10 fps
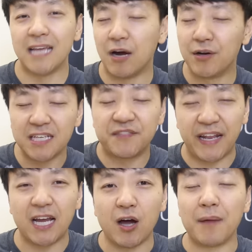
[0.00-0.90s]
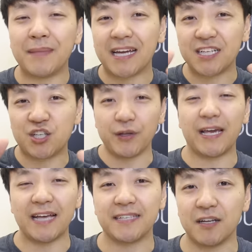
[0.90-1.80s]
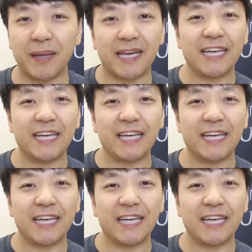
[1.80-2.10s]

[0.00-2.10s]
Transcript: Now, in this video, I'm not gonna show you guys how to make